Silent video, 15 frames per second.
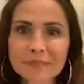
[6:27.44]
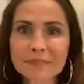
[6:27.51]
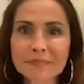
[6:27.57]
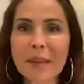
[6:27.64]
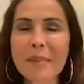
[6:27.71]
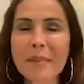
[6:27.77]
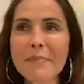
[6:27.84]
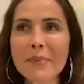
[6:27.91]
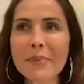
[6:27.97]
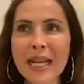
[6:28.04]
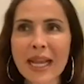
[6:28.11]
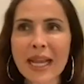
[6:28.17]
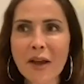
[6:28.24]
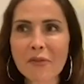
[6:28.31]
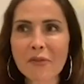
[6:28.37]
My
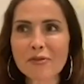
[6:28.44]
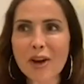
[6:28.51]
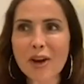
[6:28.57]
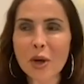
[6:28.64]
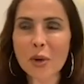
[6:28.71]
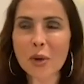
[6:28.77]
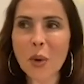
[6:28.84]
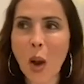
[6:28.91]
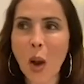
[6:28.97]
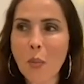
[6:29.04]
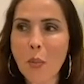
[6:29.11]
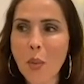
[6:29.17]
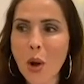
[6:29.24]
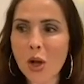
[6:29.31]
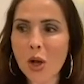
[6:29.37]
breakout role
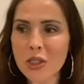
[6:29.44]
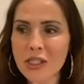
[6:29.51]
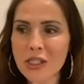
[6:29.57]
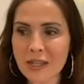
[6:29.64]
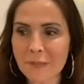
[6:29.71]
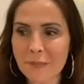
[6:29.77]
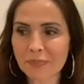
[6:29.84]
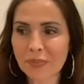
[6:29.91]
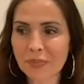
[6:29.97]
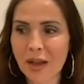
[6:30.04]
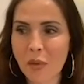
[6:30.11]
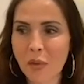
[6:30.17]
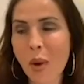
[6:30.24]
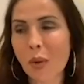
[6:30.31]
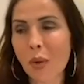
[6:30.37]
was,
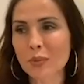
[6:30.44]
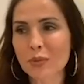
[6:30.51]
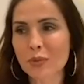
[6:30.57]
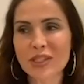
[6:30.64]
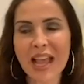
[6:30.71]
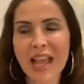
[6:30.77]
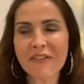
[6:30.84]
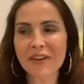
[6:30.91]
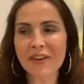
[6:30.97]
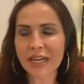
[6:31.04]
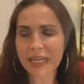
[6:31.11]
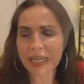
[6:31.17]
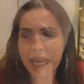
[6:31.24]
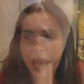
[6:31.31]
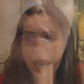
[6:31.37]
well,
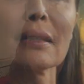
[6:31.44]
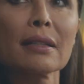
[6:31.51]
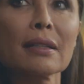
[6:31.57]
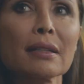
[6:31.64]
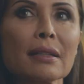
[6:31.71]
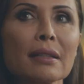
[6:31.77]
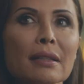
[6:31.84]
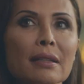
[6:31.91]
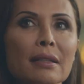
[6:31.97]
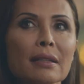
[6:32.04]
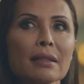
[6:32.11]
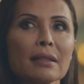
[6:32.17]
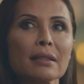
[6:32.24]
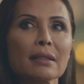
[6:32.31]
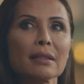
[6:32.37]
definitely
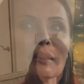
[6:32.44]
Baptiste.